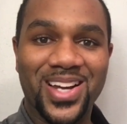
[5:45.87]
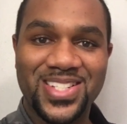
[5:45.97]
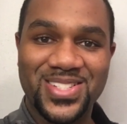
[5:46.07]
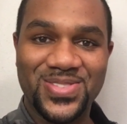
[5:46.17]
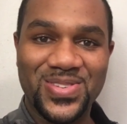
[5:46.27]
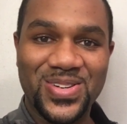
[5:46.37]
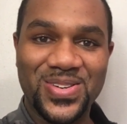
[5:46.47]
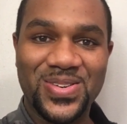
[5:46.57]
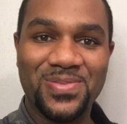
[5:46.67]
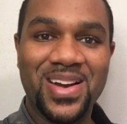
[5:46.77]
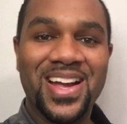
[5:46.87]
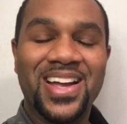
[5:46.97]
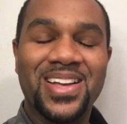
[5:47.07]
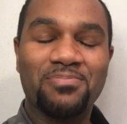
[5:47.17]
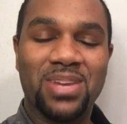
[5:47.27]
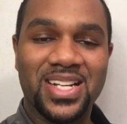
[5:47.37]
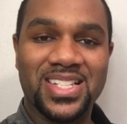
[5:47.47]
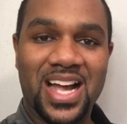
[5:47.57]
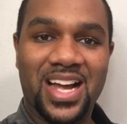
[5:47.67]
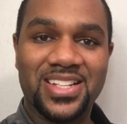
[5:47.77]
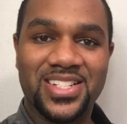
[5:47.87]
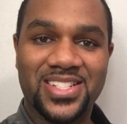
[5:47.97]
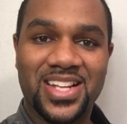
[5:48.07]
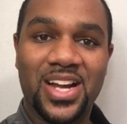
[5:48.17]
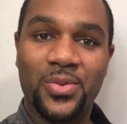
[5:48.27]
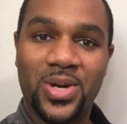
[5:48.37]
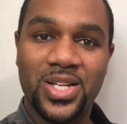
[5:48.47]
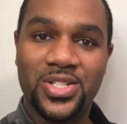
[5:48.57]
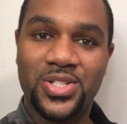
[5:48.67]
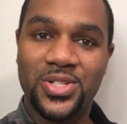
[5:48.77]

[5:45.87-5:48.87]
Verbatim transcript: restroom but I just kind of wanted